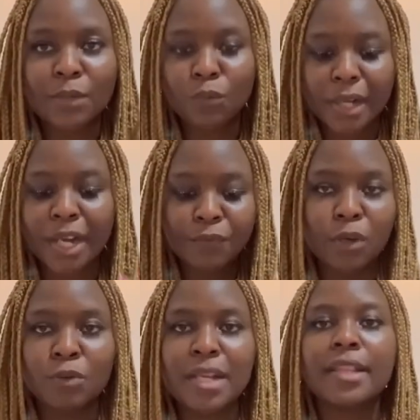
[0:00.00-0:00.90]
what I
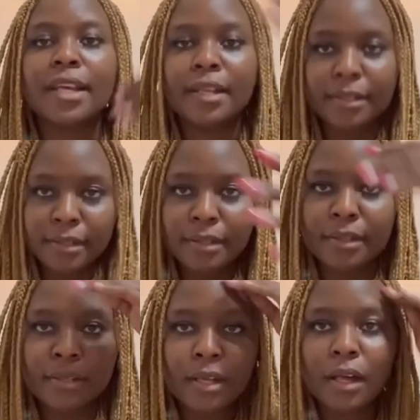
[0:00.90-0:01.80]
wrote, and then
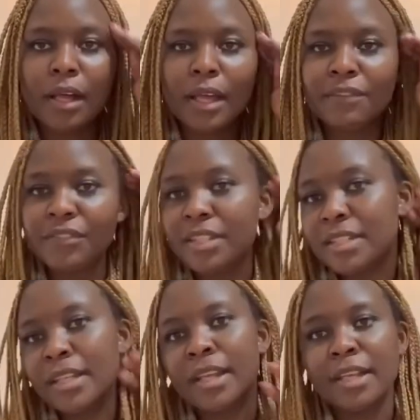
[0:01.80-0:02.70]
if it
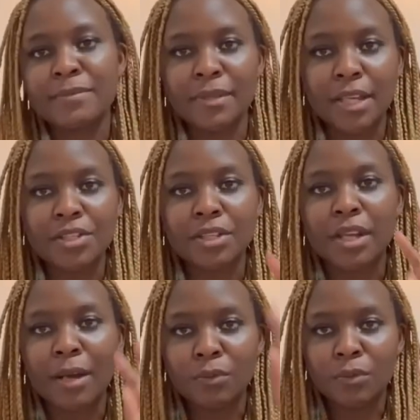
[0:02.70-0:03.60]
needs any explanation,
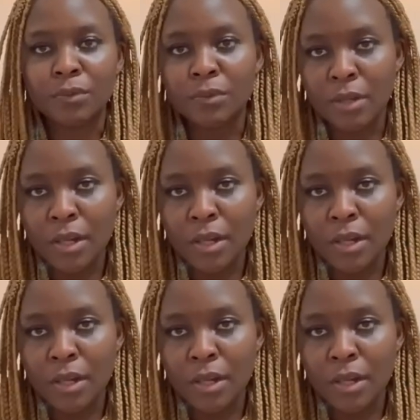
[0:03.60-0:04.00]
I will.